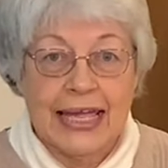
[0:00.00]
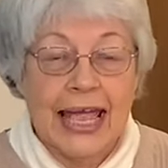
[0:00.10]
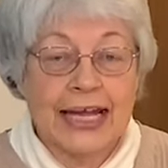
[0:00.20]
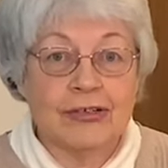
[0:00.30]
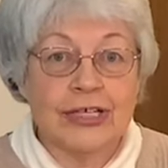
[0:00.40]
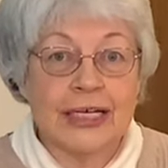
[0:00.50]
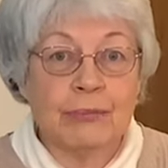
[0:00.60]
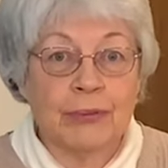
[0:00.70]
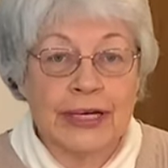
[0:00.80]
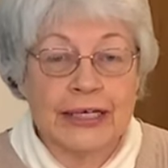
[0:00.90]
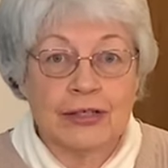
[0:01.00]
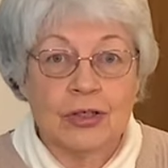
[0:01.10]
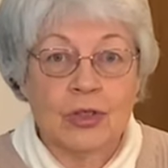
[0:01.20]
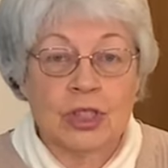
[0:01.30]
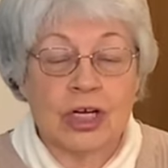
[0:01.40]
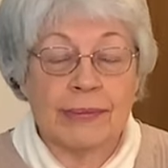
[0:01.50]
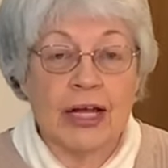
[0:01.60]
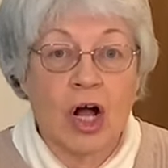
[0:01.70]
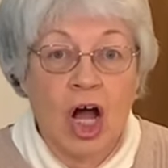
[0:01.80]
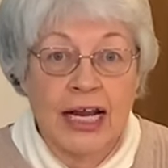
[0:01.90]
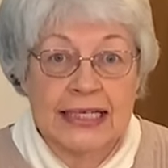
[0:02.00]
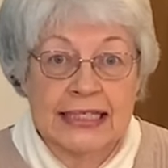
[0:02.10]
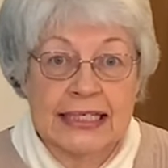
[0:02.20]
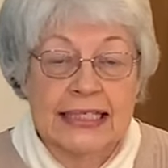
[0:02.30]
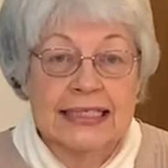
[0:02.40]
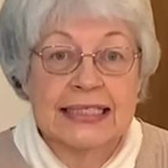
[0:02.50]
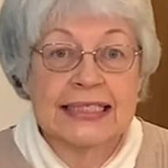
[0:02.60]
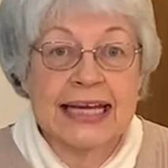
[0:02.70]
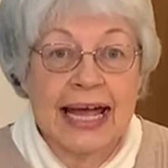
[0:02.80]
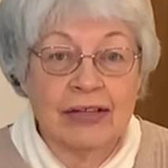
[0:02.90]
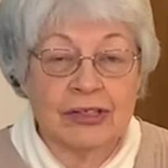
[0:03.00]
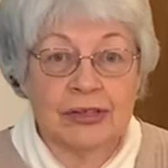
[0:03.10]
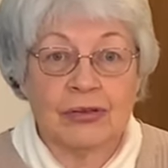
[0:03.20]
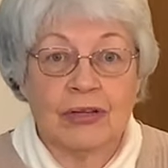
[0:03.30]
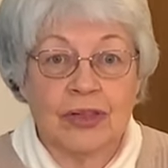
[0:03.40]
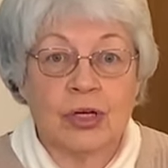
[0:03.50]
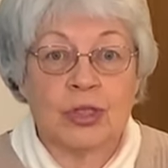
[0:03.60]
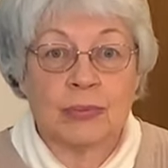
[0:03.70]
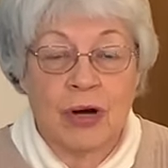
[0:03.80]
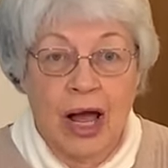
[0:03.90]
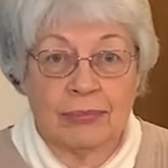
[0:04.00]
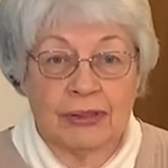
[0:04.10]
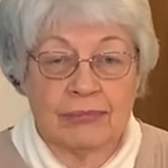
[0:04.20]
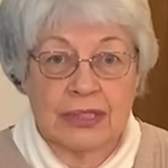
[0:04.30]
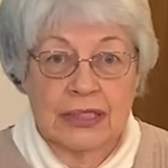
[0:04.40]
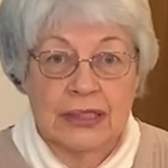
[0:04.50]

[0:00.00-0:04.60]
And you need a breeder who's going to be honest to tell you those problems